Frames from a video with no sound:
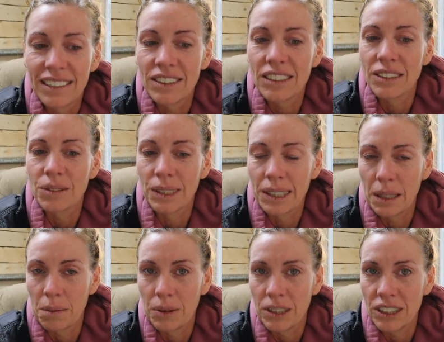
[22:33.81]
just
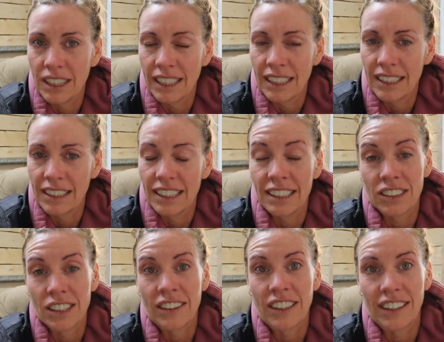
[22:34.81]
really appreciating
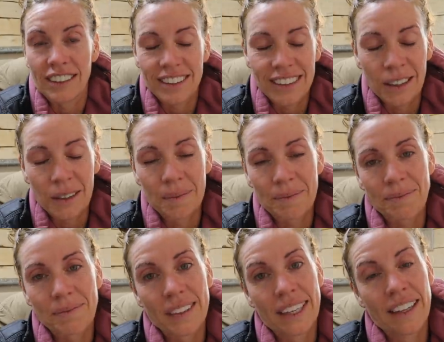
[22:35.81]
each other. So
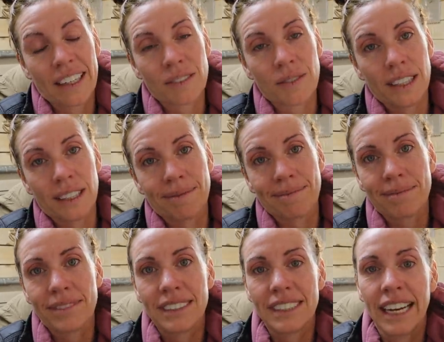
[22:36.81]
thanks for
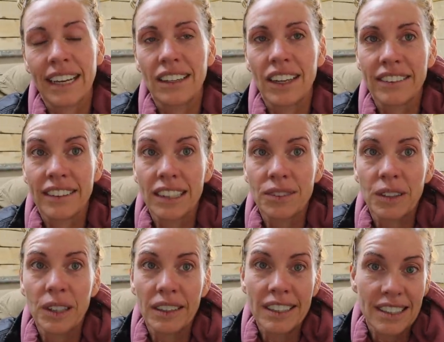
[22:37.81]
tagging along. Thanks
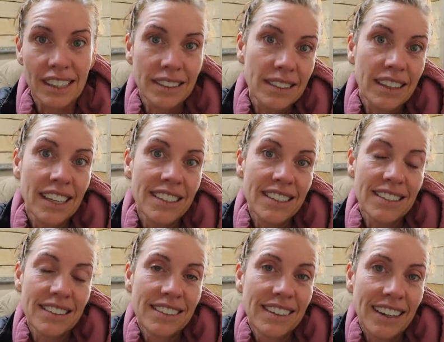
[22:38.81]
for listening to this.